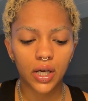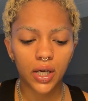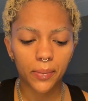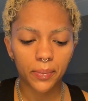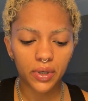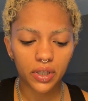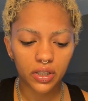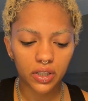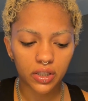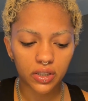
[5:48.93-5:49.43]

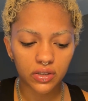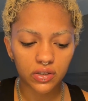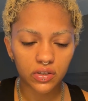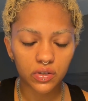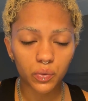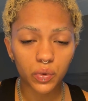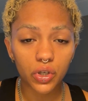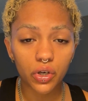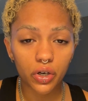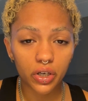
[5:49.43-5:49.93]
Because
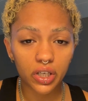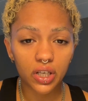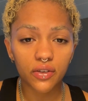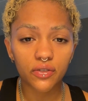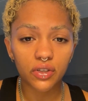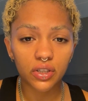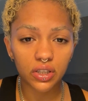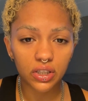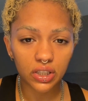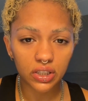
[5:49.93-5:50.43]
we are
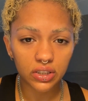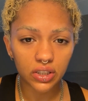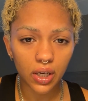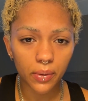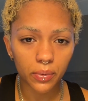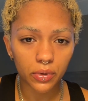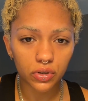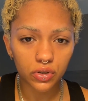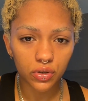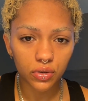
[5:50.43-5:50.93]
given these
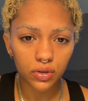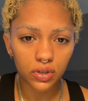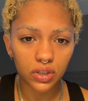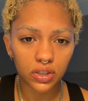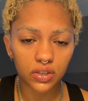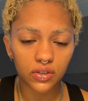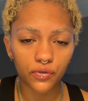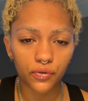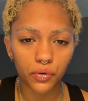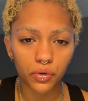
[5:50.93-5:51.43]

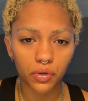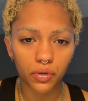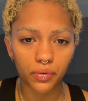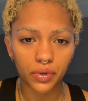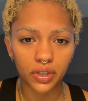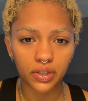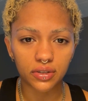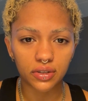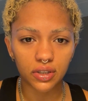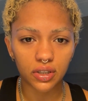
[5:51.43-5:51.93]
opportunities for a
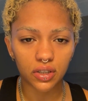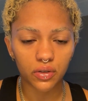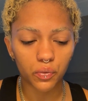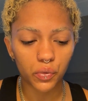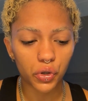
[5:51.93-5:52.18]
reason.